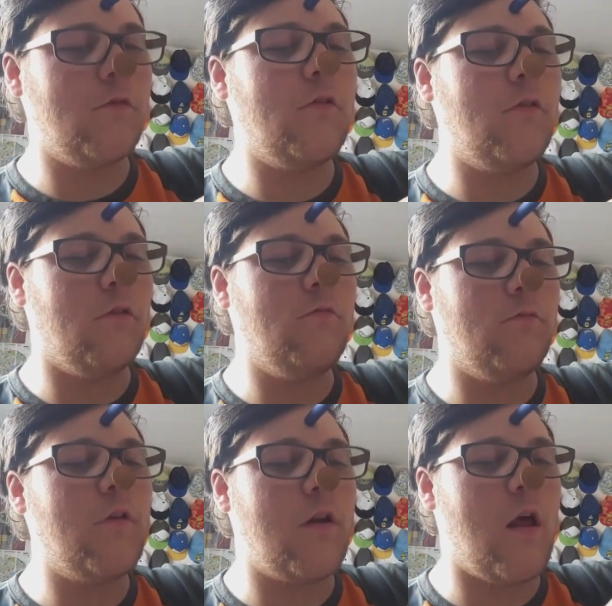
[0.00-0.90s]
You're the
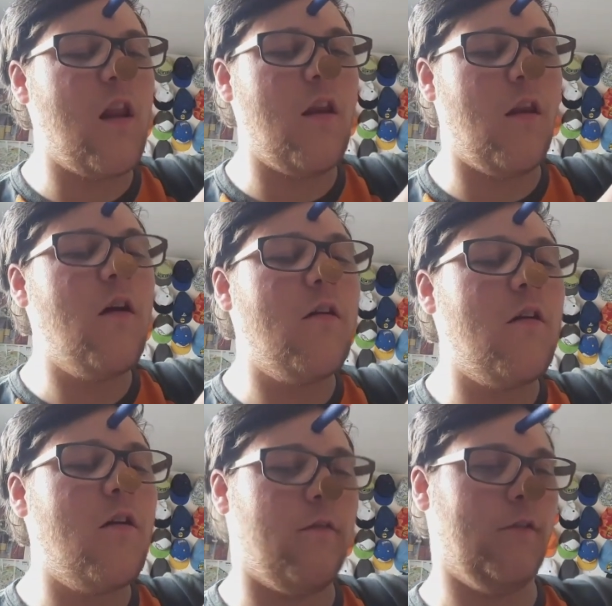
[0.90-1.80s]
one I
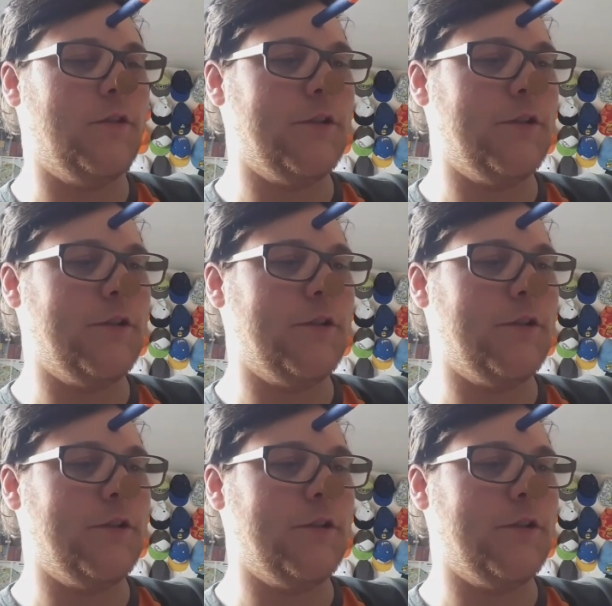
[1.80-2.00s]
love.